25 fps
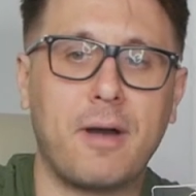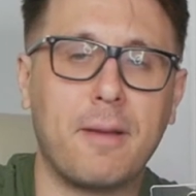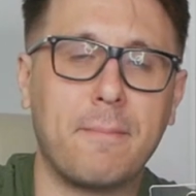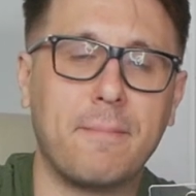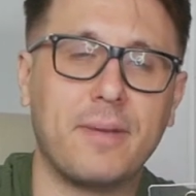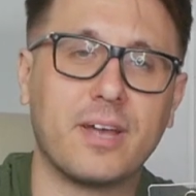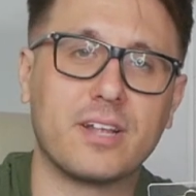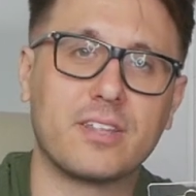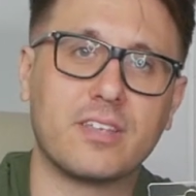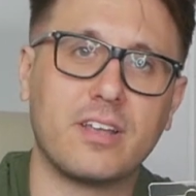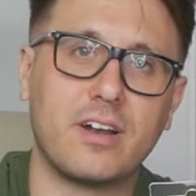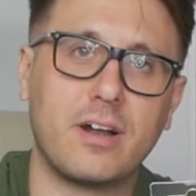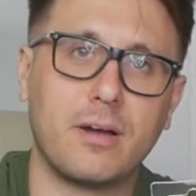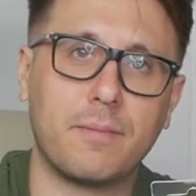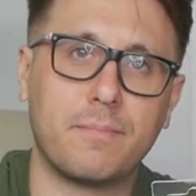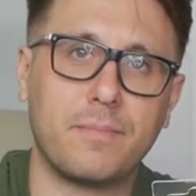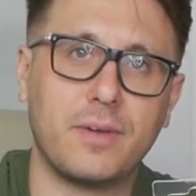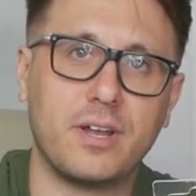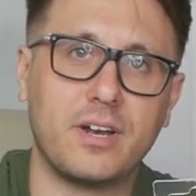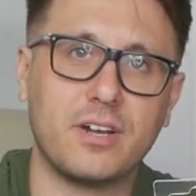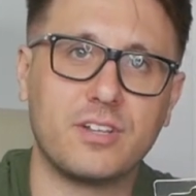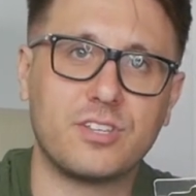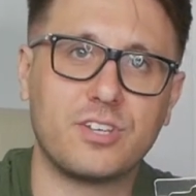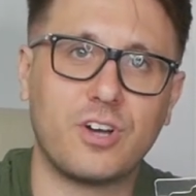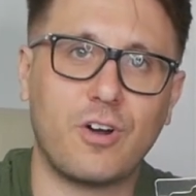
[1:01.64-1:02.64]
I picked it up
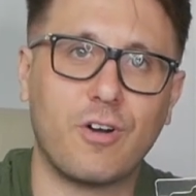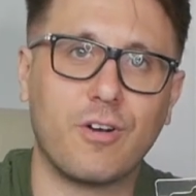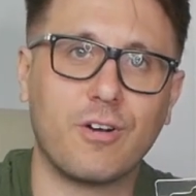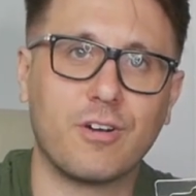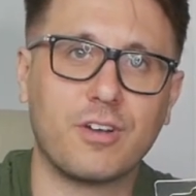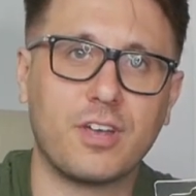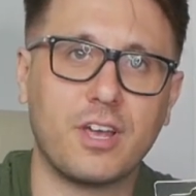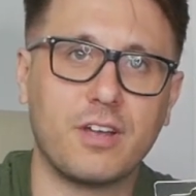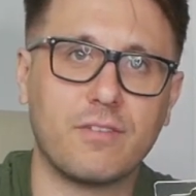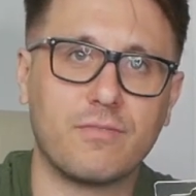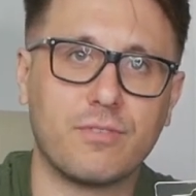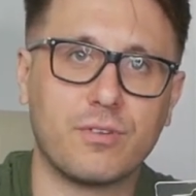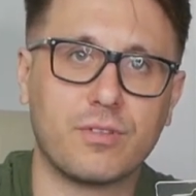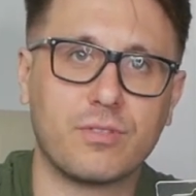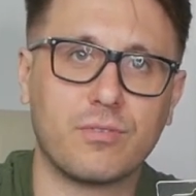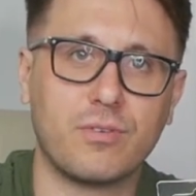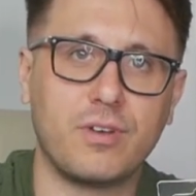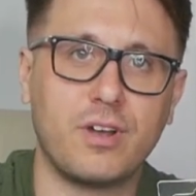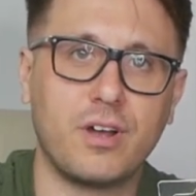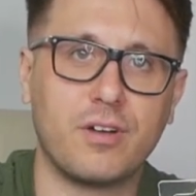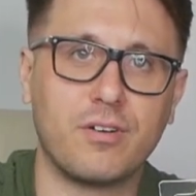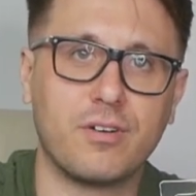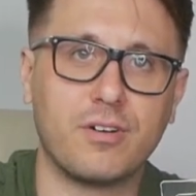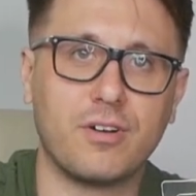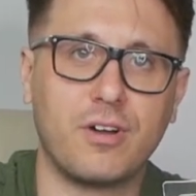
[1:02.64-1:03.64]
at a Target for
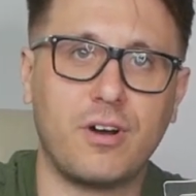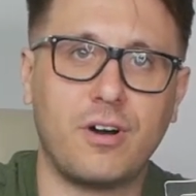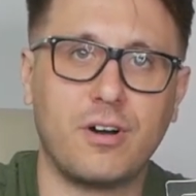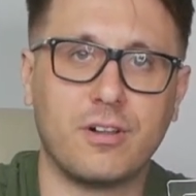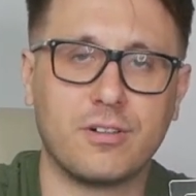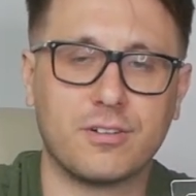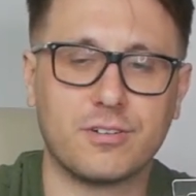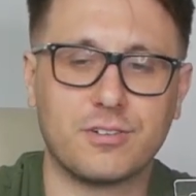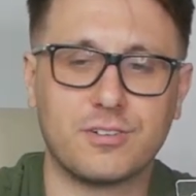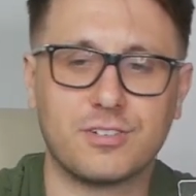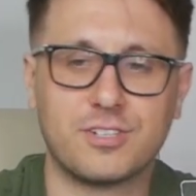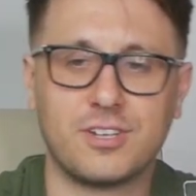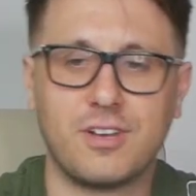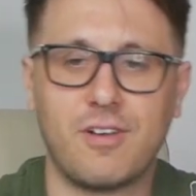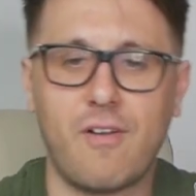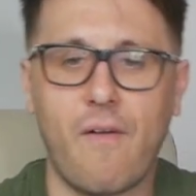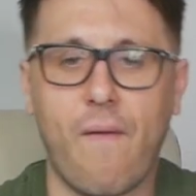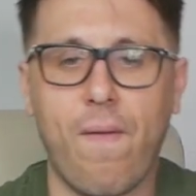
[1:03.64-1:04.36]
$300.